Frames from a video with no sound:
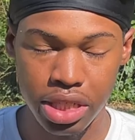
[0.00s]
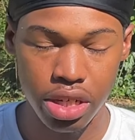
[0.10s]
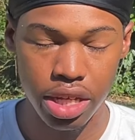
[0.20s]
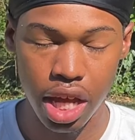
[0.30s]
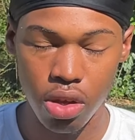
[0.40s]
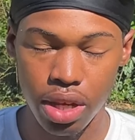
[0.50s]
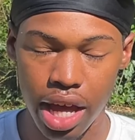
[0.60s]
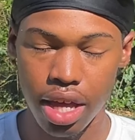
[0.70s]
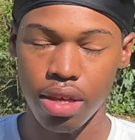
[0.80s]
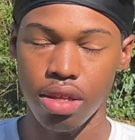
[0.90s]
a yellow
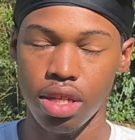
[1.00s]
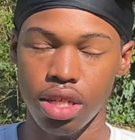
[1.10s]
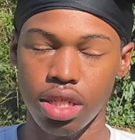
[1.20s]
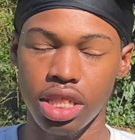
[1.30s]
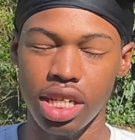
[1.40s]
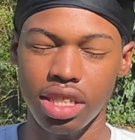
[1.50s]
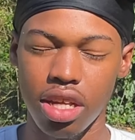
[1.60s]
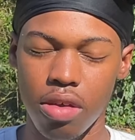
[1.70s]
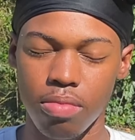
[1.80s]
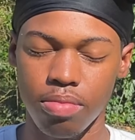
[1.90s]
light chest
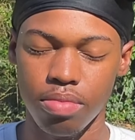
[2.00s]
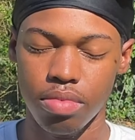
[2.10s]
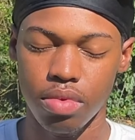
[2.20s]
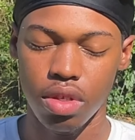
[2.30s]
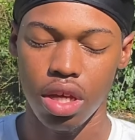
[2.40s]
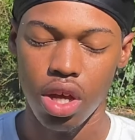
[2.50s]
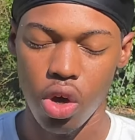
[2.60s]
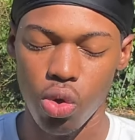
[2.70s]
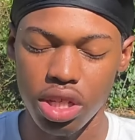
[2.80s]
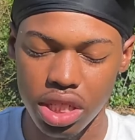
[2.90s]
up,
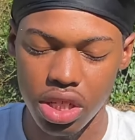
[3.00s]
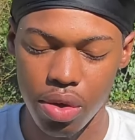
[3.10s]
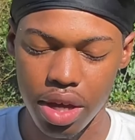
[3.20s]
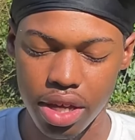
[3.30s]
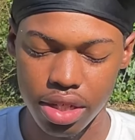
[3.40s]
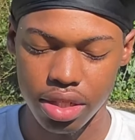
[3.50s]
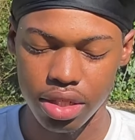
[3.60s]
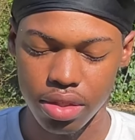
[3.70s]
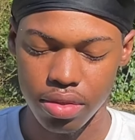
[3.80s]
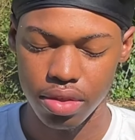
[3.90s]
hold this in your hands,
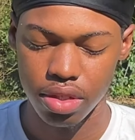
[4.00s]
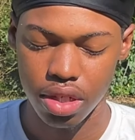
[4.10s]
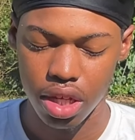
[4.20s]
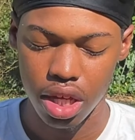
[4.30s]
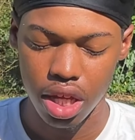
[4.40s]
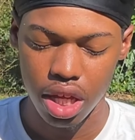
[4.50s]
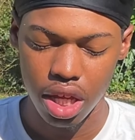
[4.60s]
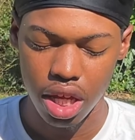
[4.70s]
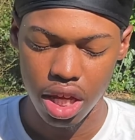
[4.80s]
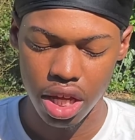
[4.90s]

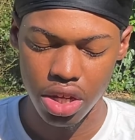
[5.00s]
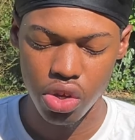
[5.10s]
and you